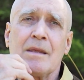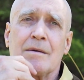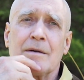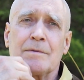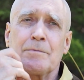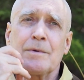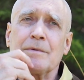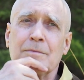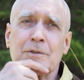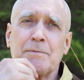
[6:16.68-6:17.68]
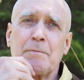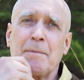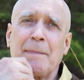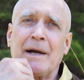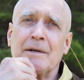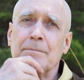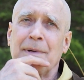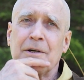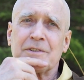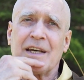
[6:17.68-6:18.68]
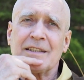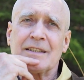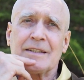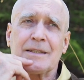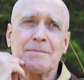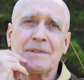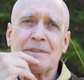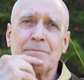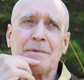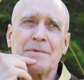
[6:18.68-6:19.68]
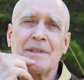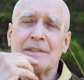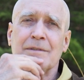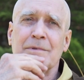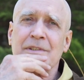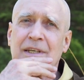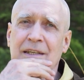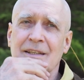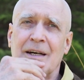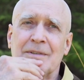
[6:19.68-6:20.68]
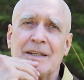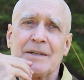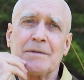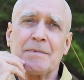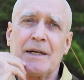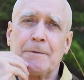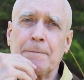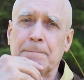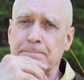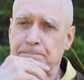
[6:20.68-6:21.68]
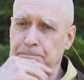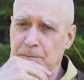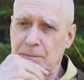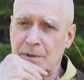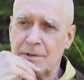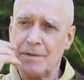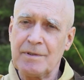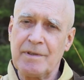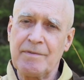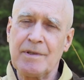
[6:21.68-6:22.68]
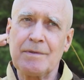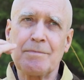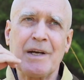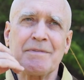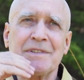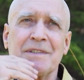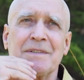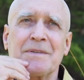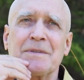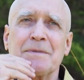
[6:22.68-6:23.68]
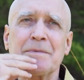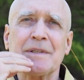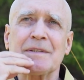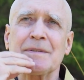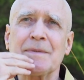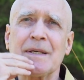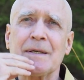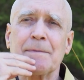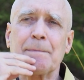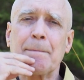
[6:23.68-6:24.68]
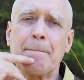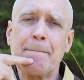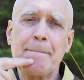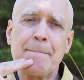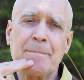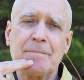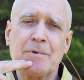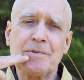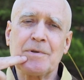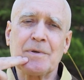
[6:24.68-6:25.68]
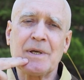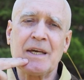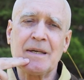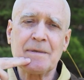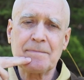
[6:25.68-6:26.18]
But most people bow silently. But some people like to recite it out loud and bow. You know, if they're privacy of their own home, they do that. Both are okay.